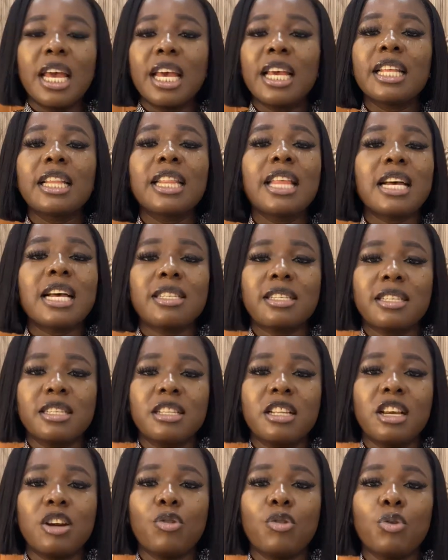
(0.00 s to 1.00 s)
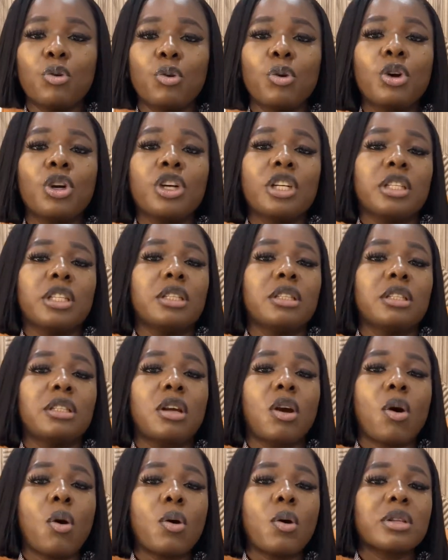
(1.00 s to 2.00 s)
In that scenario, the
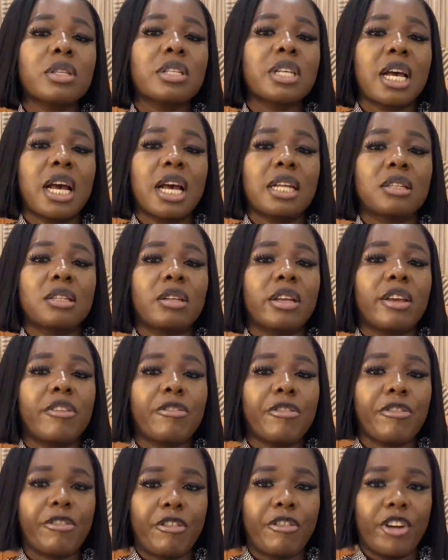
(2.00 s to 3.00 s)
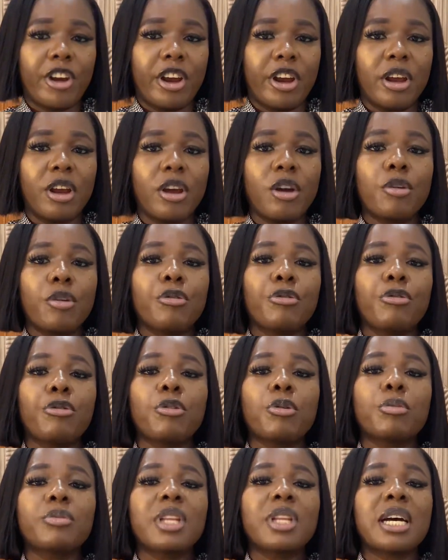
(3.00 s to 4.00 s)
court can infer
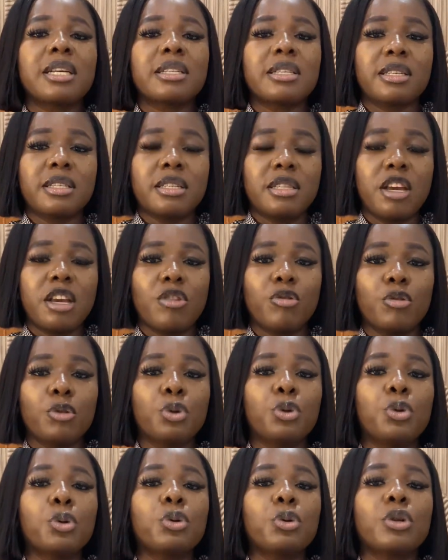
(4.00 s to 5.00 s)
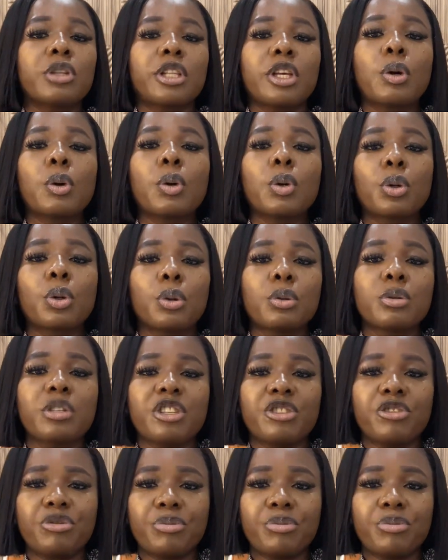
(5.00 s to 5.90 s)
from that scenario, though not a conclusive